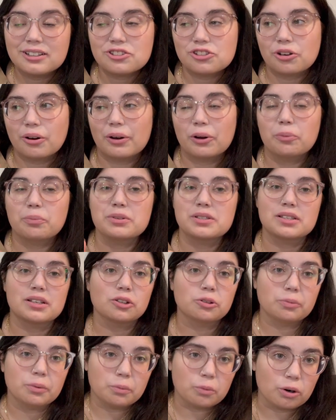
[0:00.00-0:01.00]
so I hope we see a
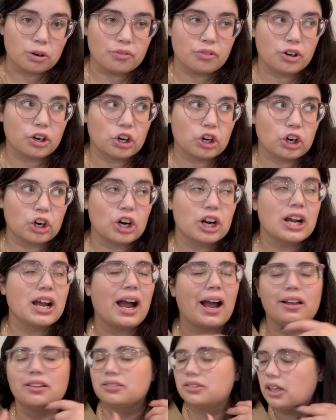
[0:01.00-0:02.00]
little bit more of her.
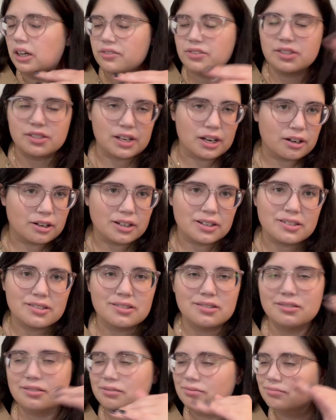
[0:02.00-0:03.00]
I love
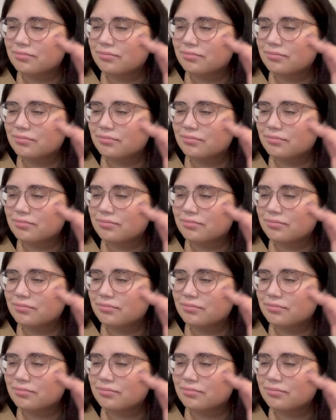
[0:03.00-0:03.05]
Steris.